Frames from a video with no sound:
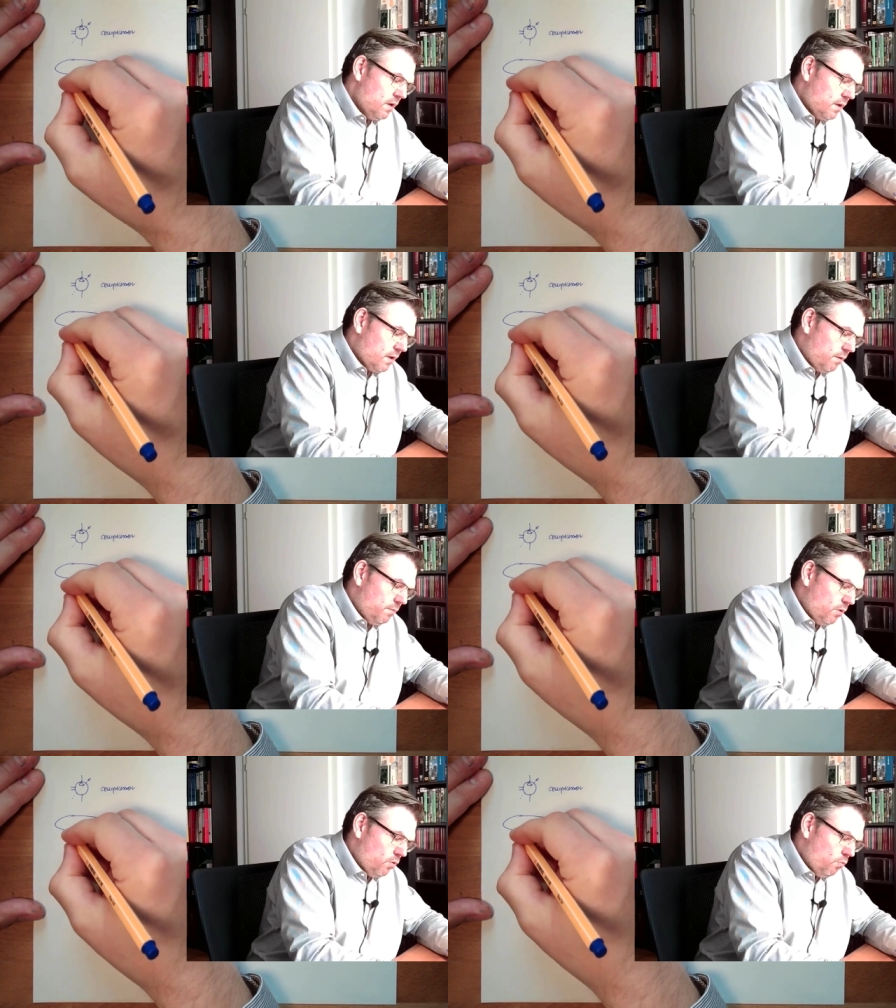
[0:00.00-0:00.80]
Can
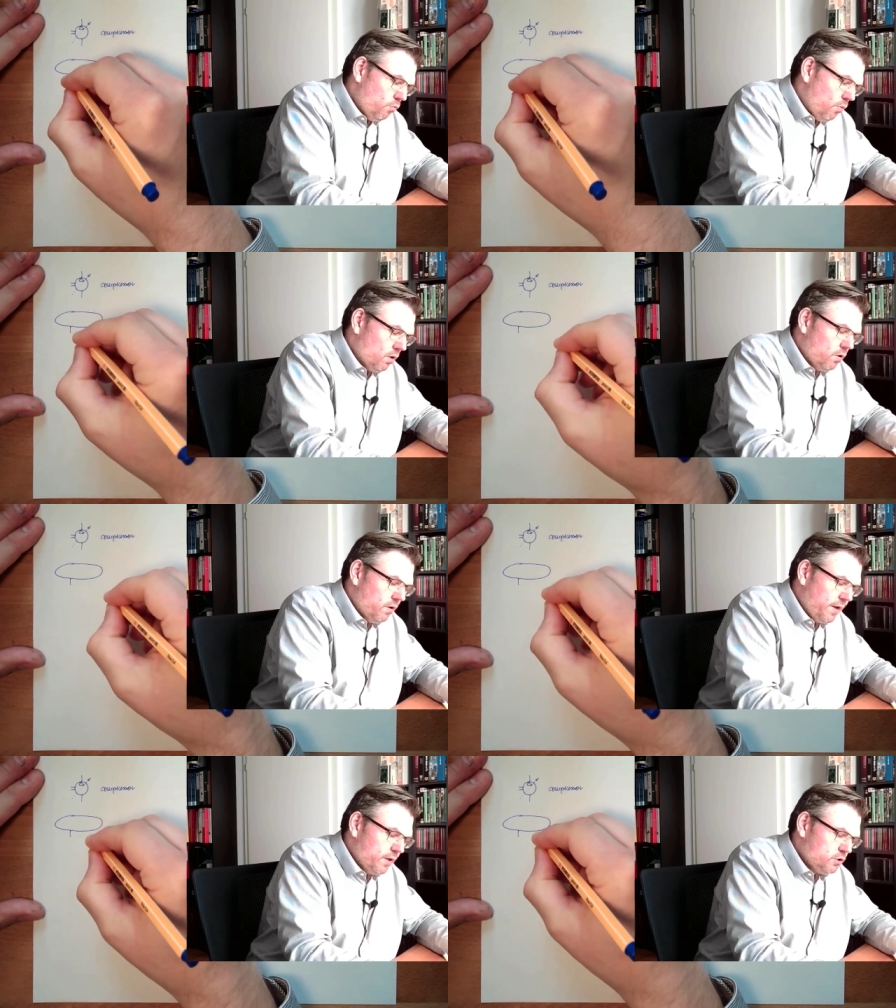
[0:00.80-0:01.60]
be one
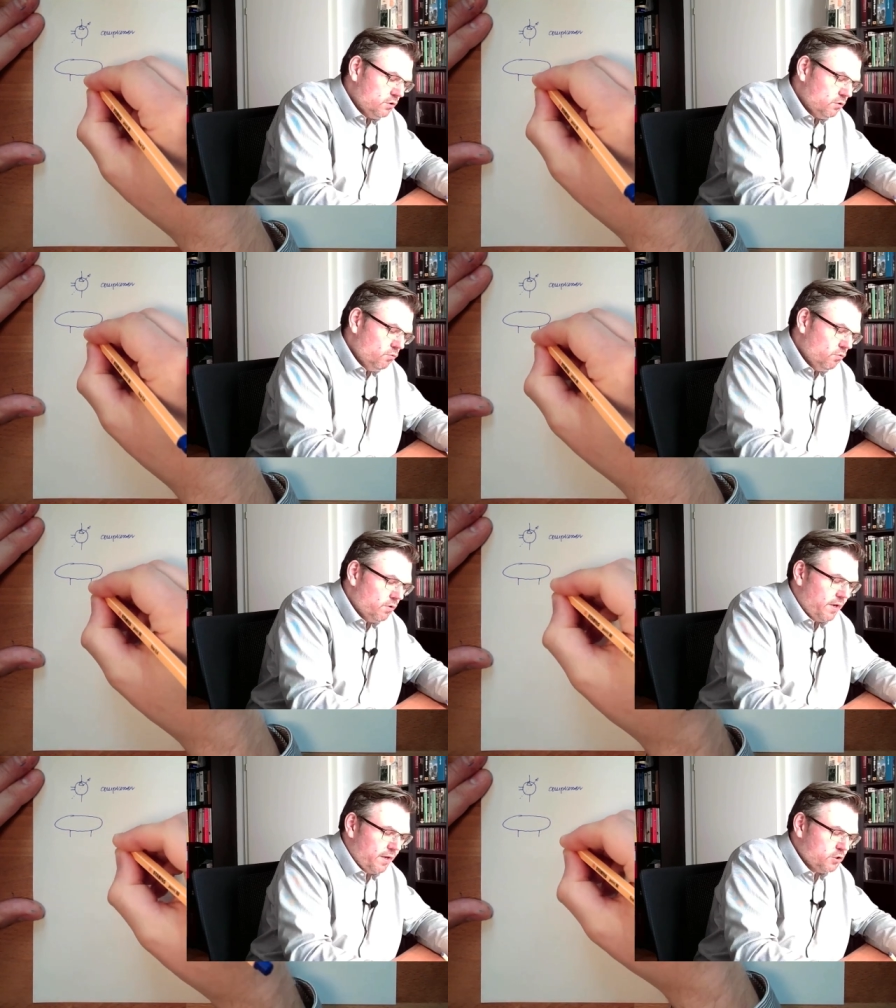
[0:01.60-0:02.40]
connection, two
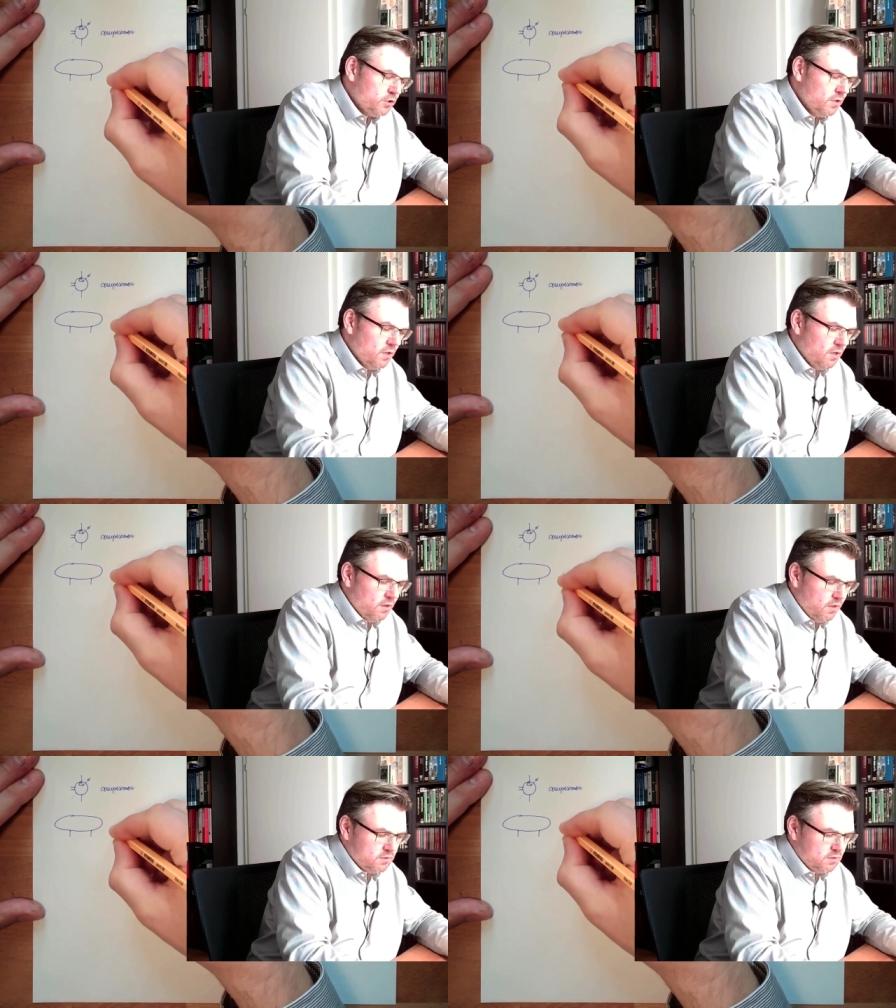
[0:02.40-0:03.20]
connection.
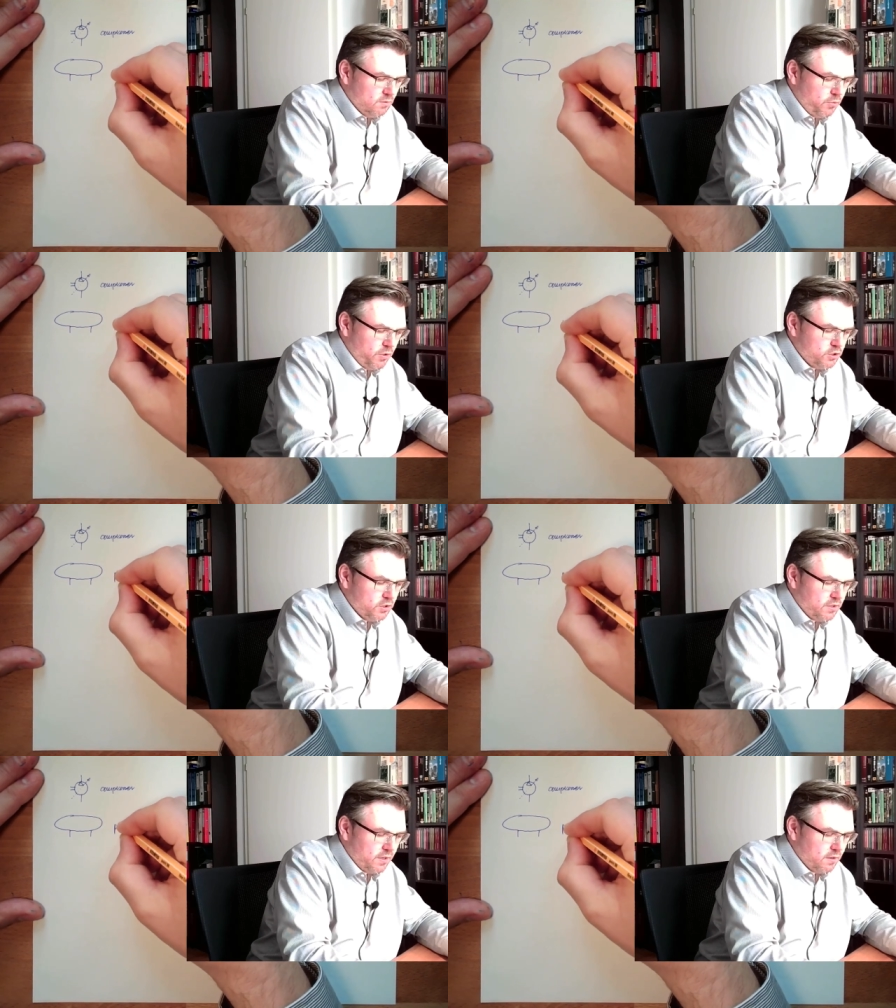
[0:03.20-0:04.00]
That's the pressure
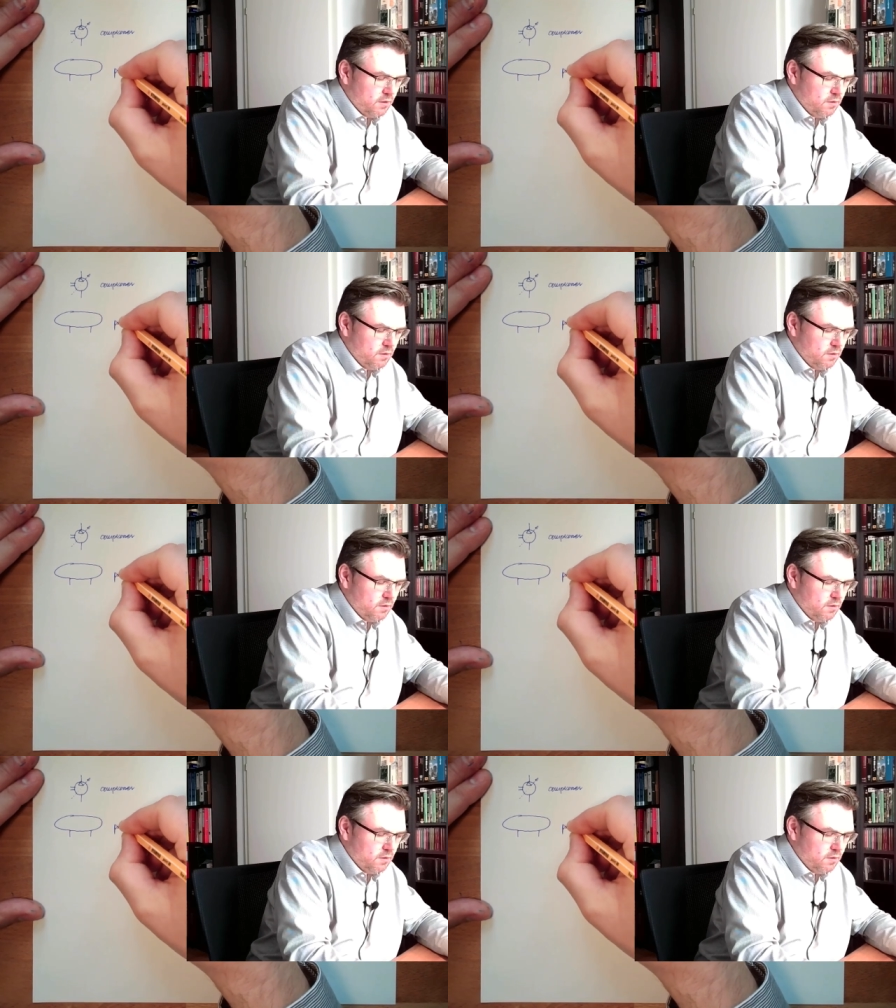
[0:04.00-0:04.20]
tank.